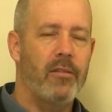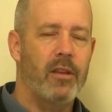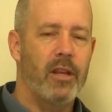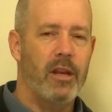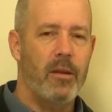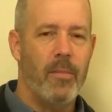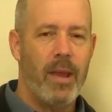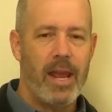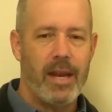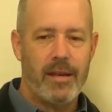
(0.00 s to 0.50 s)
Can
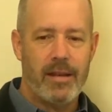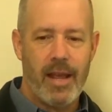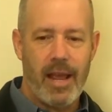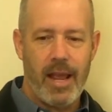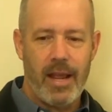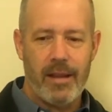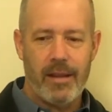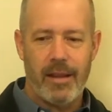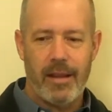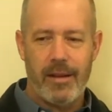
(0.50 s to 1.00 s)
you
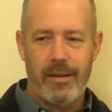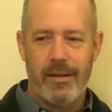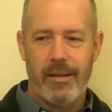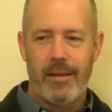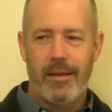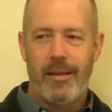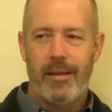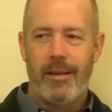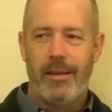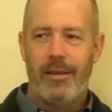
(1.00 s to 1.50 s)
maintain that
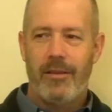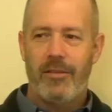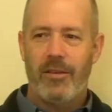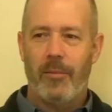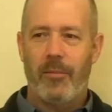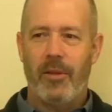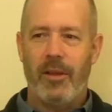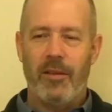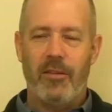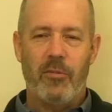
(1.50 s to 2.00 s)

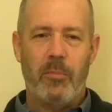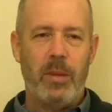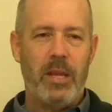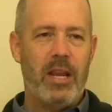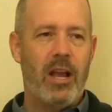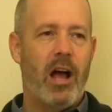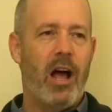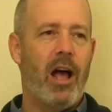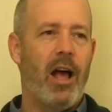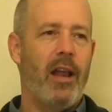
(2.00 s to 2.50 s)
something is
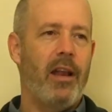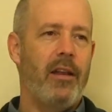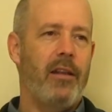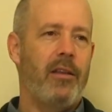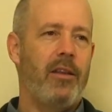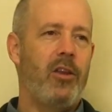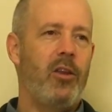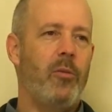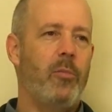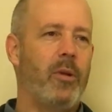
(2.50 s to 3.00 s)
beyond
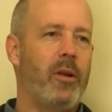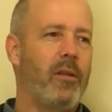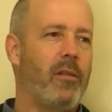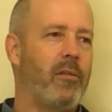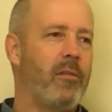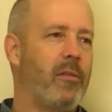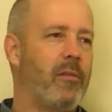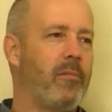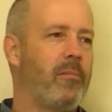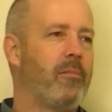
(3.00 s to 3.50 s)
human,
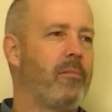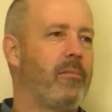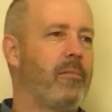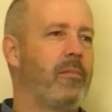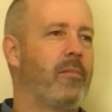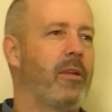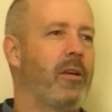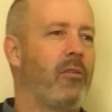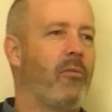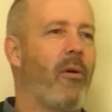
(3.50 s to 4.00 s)

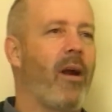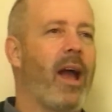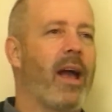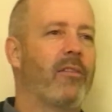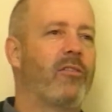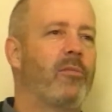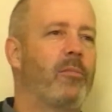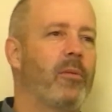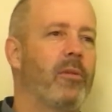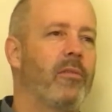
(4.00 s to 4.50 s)
the
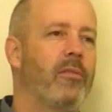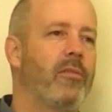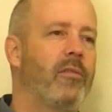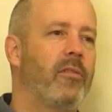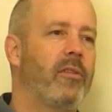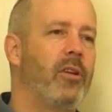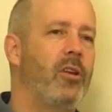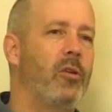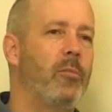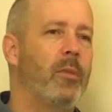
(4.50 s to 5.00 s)
grasp of
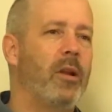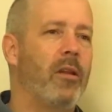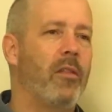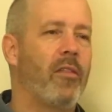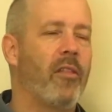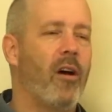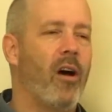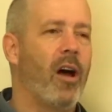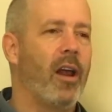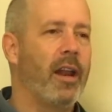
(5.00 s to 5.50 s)
human
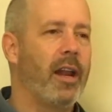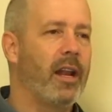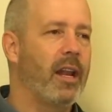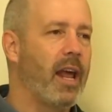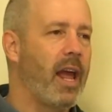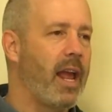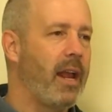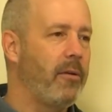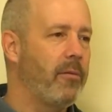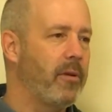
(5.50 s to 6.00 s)
thought and
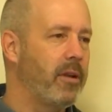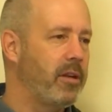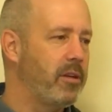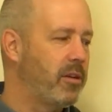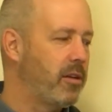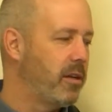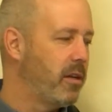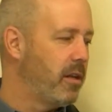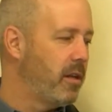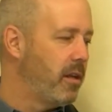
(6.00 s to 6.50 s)

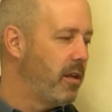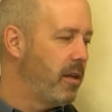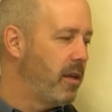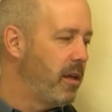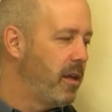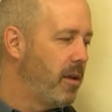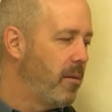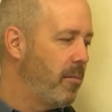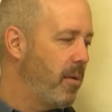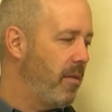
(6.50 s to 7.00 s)
language,
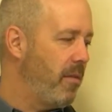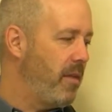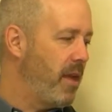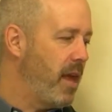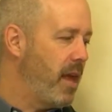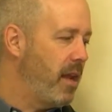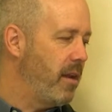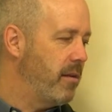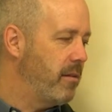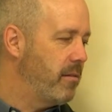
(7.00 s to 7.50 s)
but
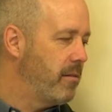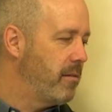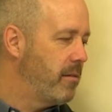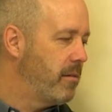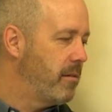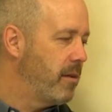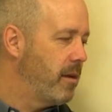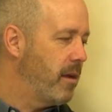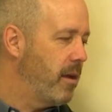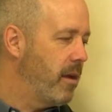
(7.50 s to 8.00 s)
then
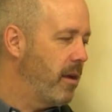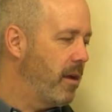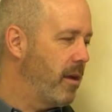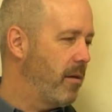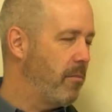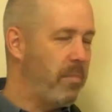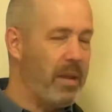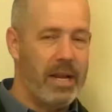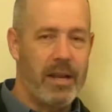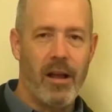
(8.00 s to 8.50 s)

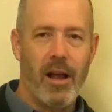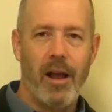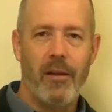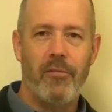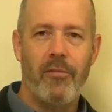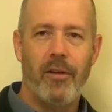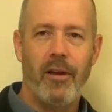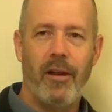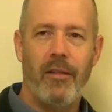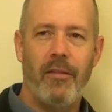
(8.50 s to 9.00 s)
uh, be
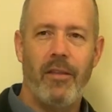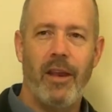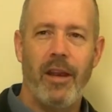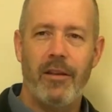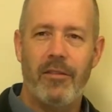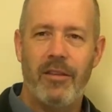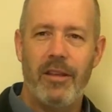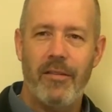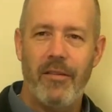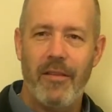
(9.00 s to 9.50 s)
confident that
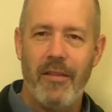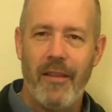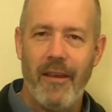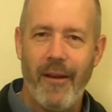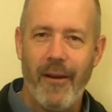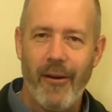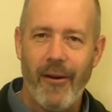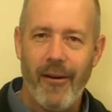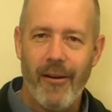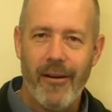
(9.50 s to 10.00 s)
it's even
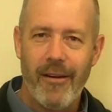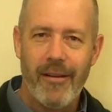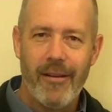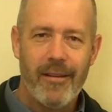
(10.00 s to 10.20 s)
there?